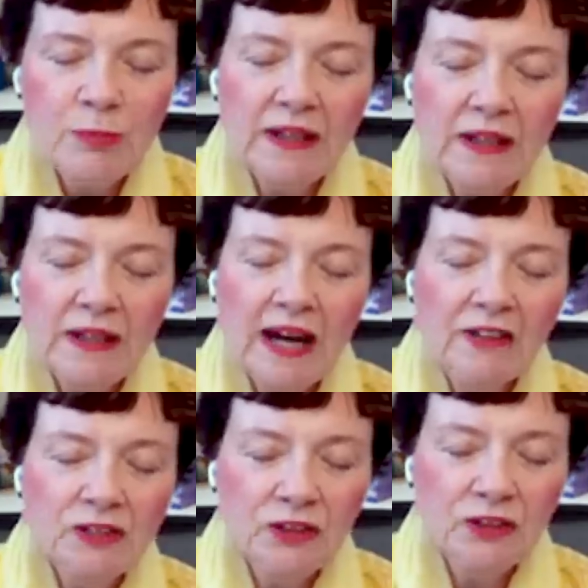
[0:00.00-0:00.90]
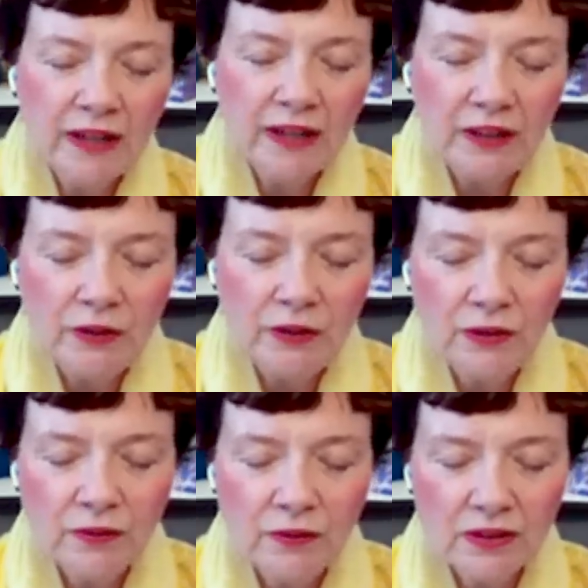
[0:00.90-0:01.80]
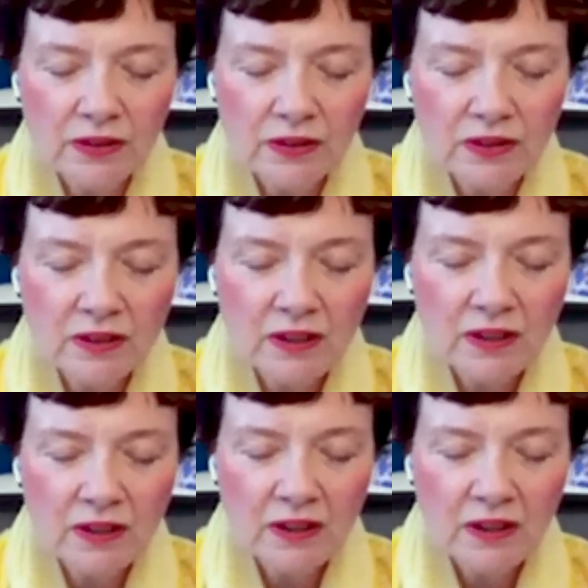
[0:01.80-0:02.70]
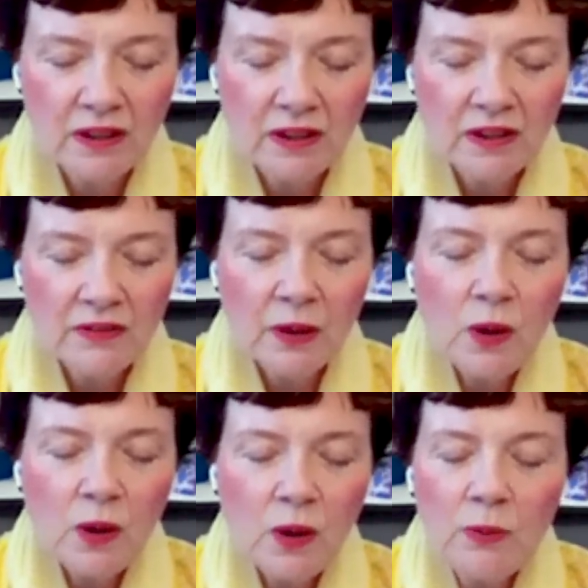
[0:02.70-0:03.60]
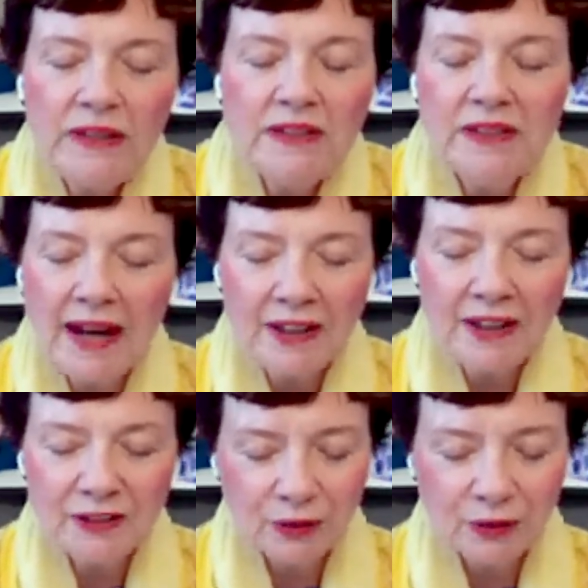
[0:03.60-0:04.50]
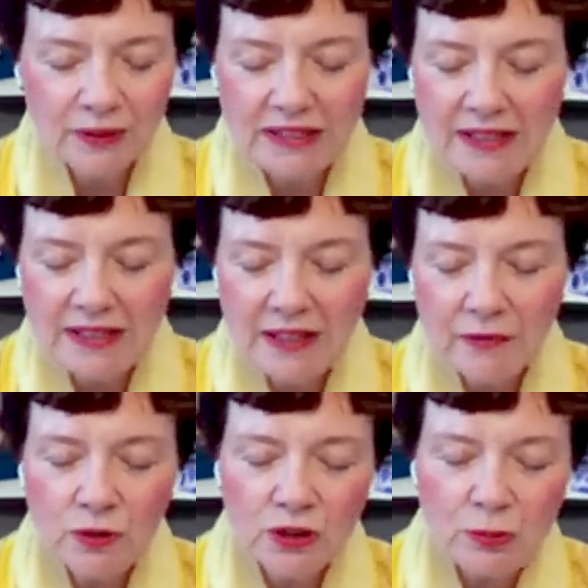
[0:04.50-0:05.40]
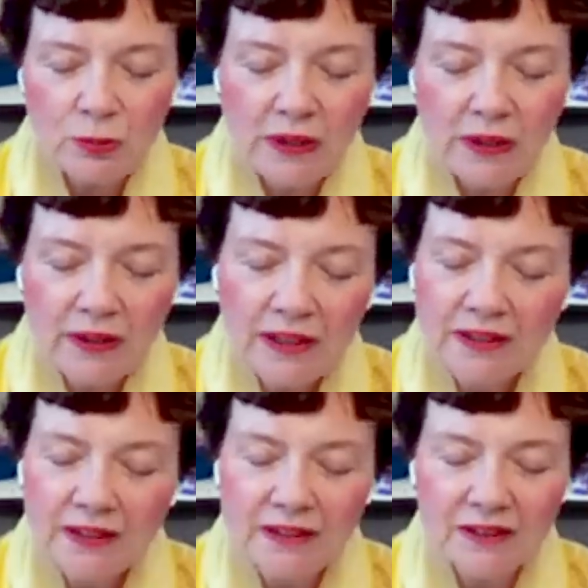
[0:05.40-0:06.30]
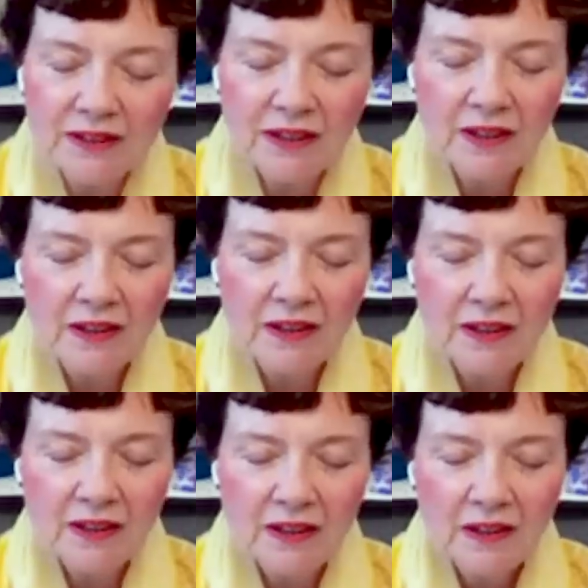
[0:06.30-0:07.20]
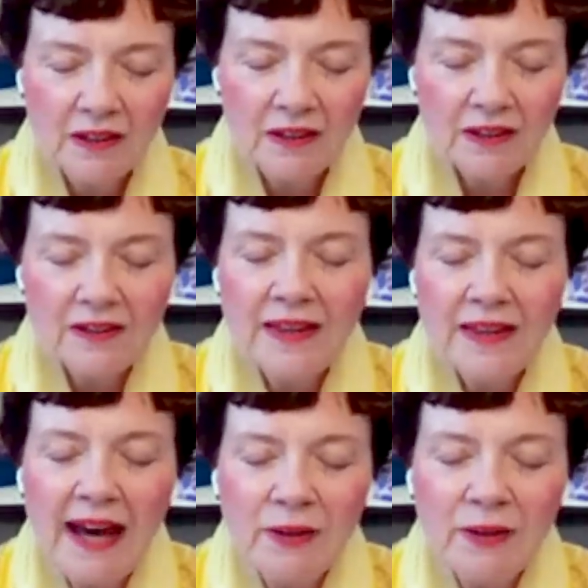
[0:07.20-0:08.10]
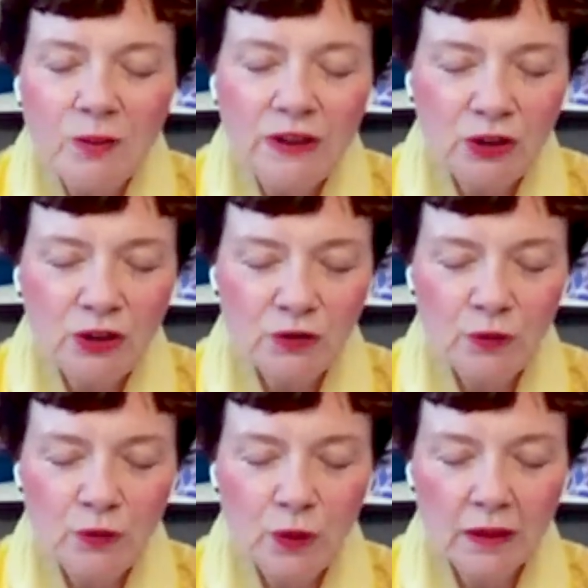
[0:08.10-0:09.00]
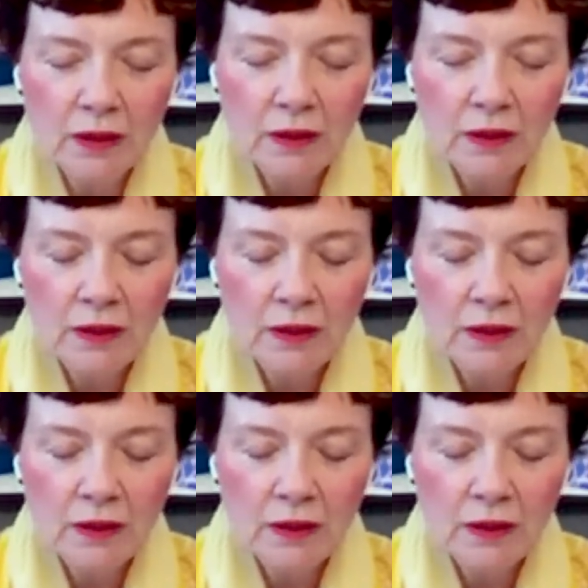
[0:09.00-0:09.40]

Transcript: let us put out to the great universe that what we desire to receive and to experience is that which is for